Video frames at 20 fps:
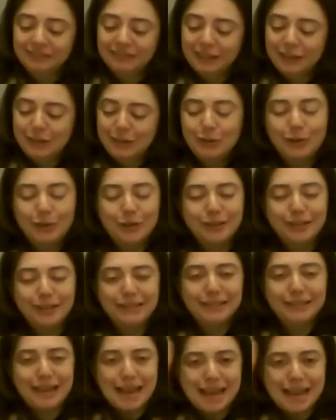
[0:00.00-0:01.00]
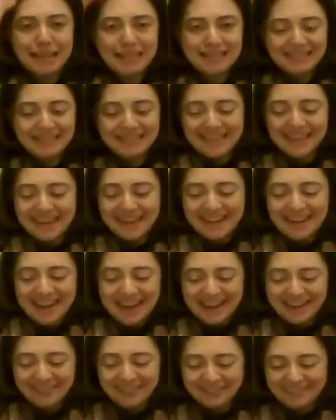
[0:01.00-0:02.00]
and turn this inside
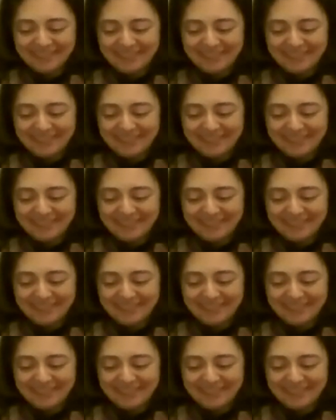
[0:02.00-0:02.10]
out.